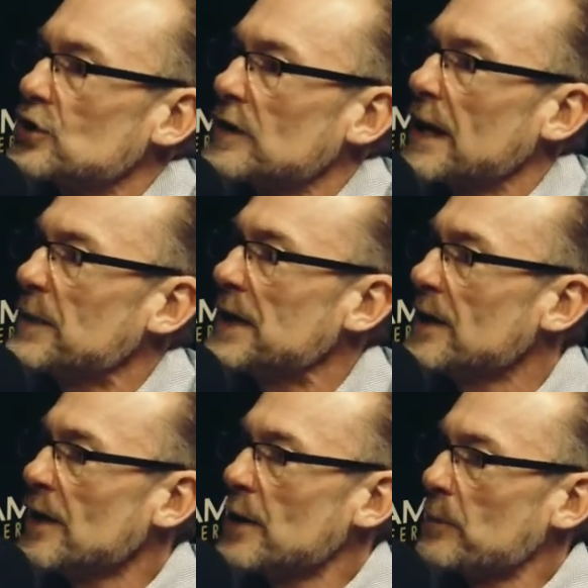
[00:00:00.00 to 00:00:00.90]
Should they
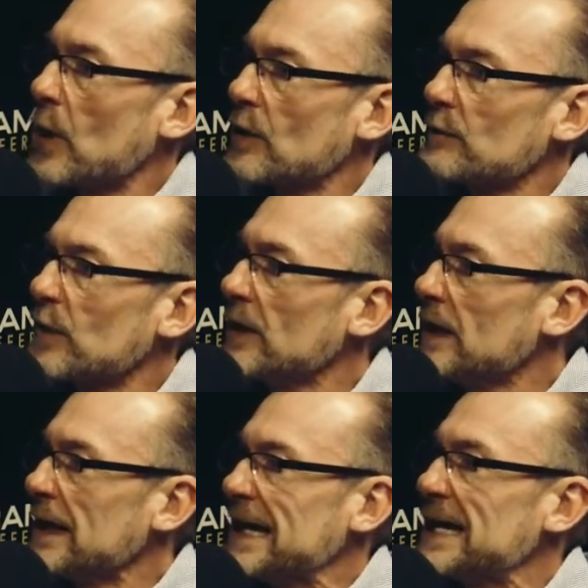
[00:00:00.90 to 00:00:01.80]
be part of the
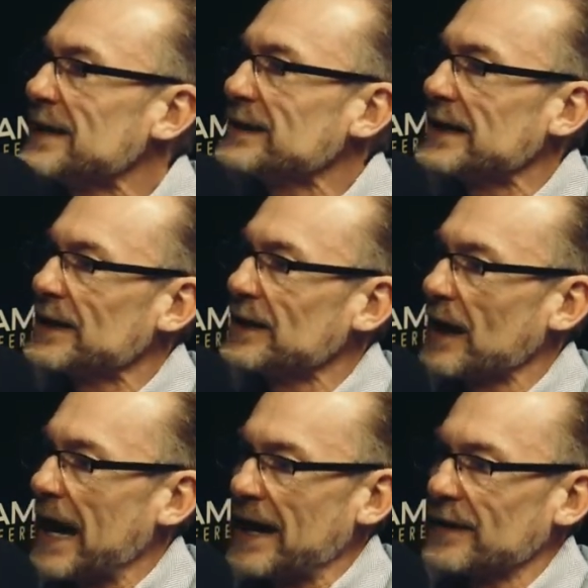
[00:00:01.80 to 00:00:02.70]

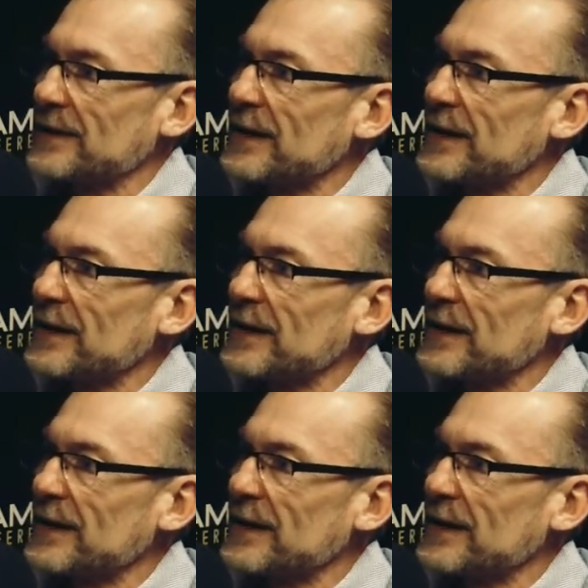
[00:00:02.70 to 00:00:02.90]
healing at